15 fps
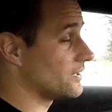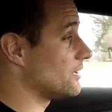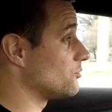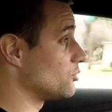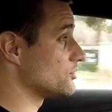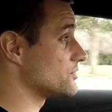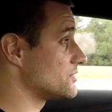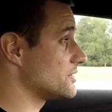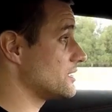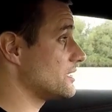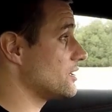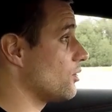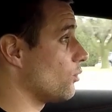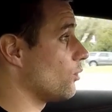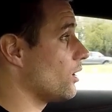and we'll
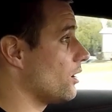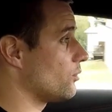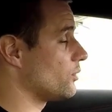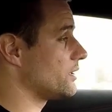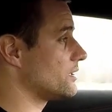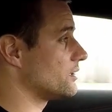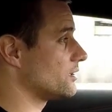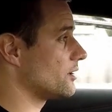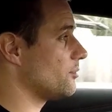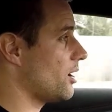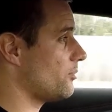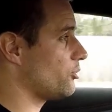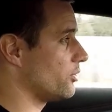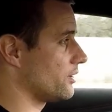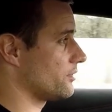see what we can come
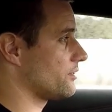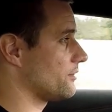up with.